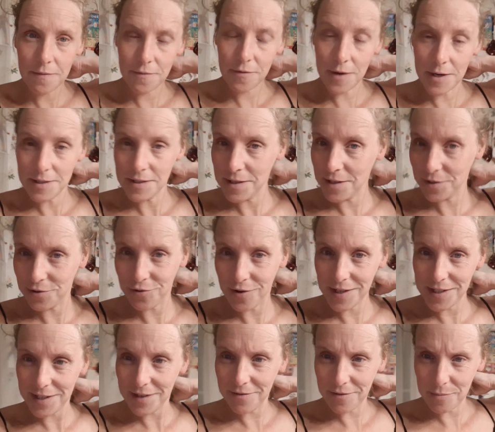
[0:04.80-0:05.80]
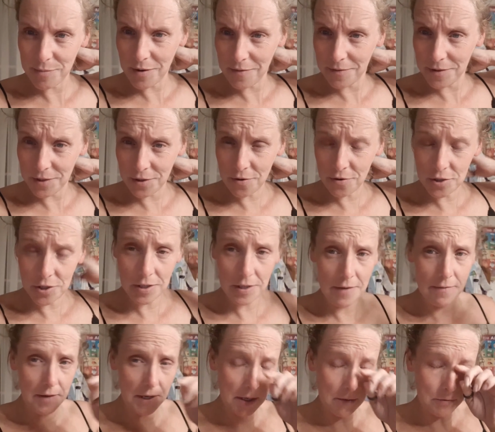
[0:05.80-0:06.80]
friends. It's Tracey from Nova Scotia
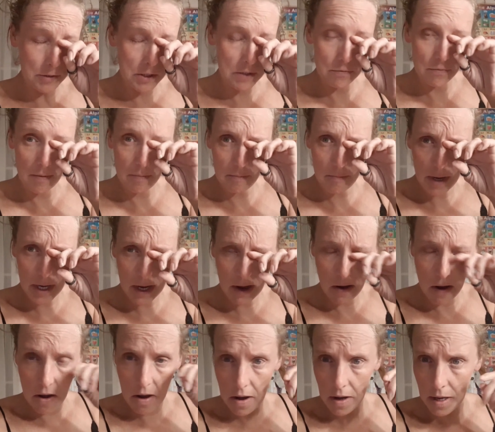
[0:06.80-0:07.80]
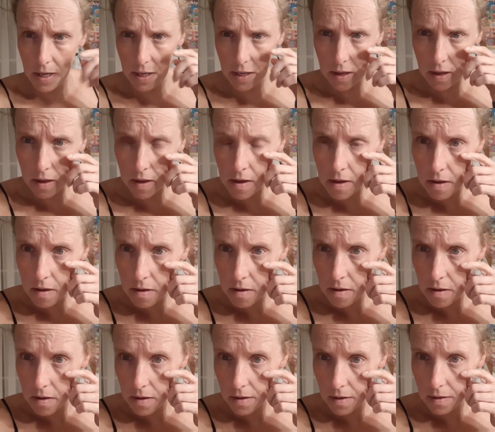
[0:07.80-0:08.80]
Living. I was just rubbing my eye.
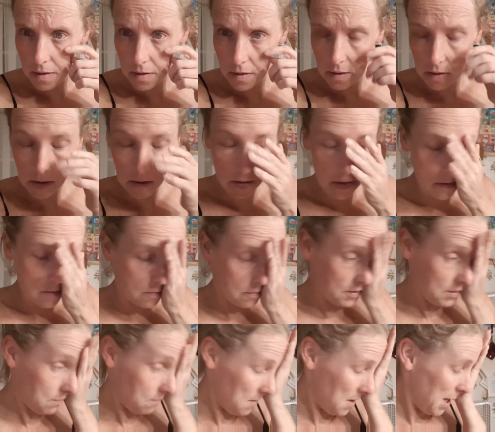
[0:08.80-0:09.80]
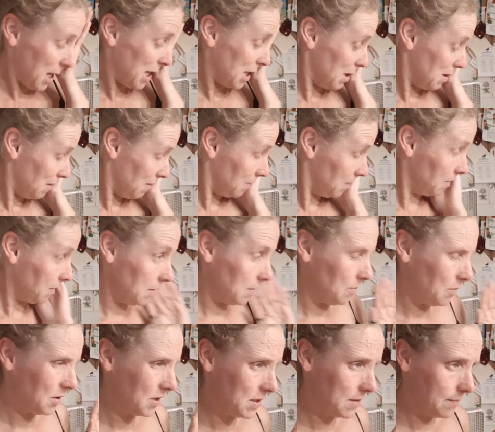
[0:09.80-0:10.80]
Oh, it's red.
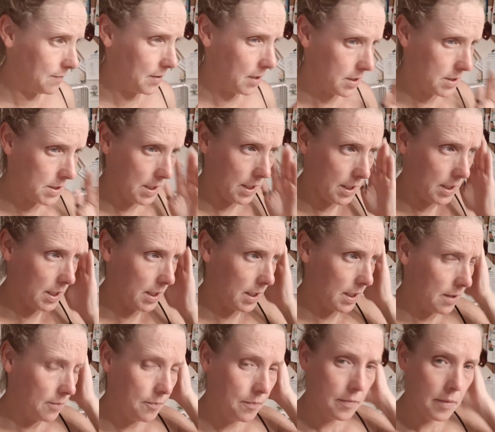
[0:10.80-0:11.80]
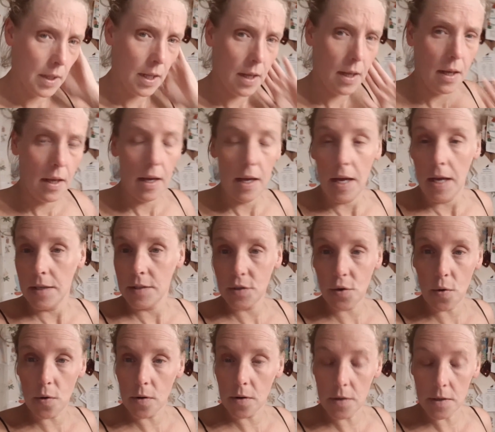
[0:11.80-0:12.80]
Put some Visine in it. It's
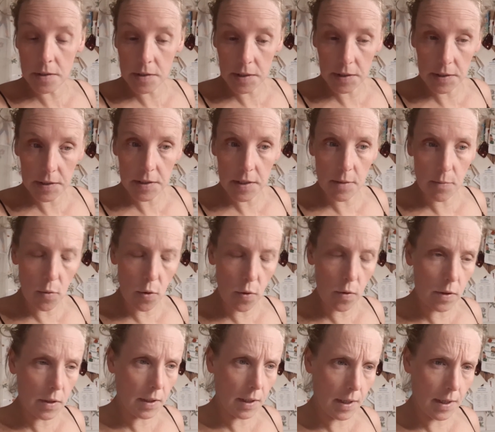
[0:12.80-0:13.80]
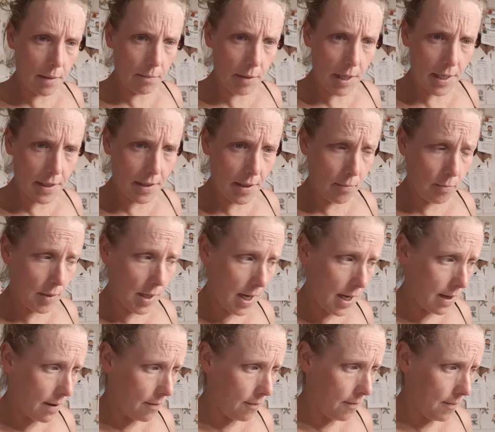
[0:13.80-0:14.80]
5:45 in the morning and I'm getting up
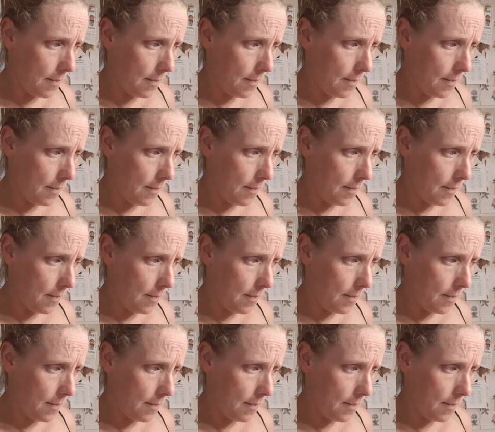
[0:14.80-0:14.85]
now.